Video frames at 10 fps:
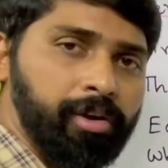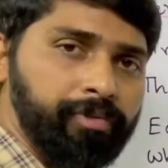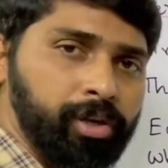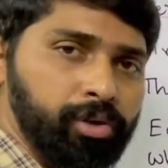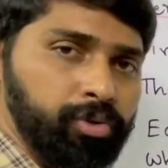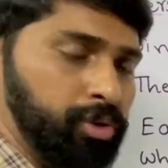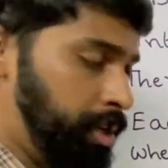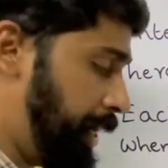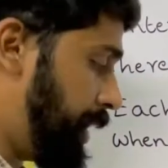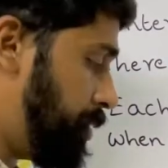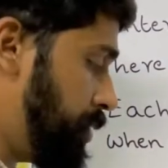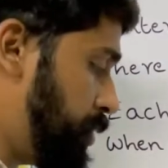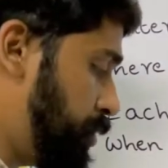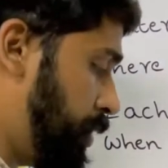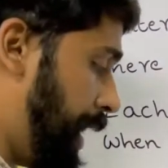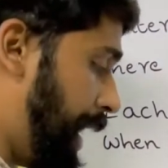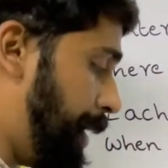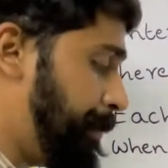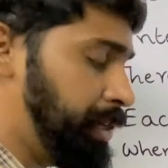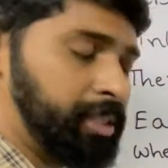of q equals to
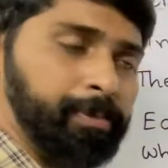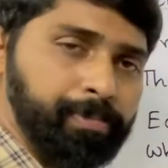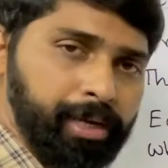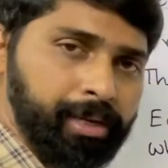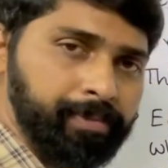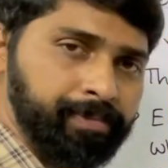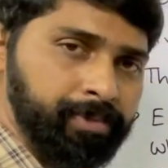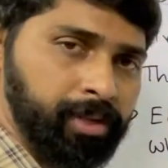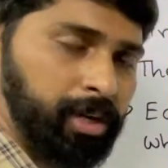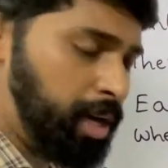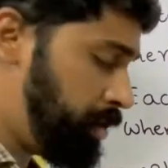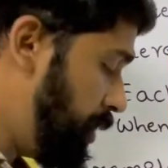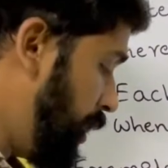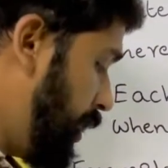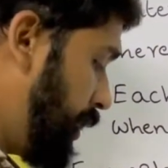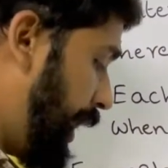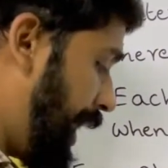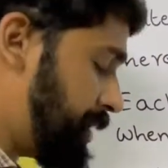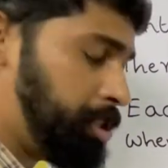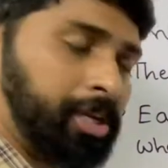ampersand p. Now
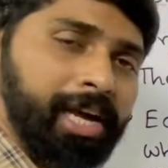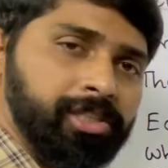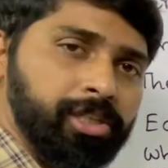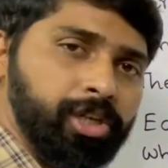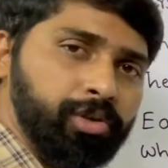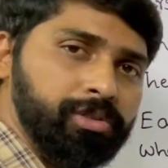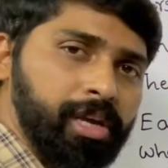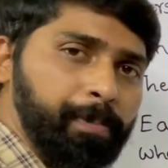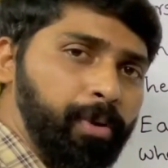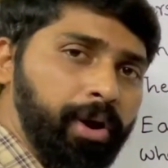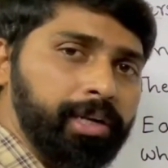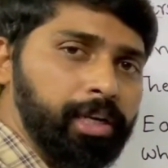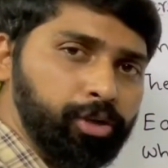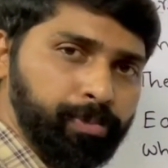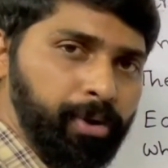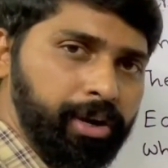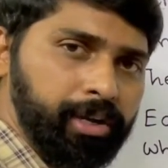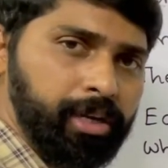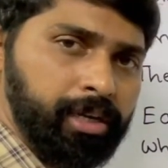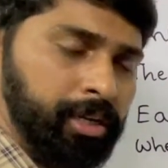asterisk q is a pointer to
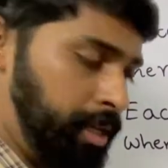pointer.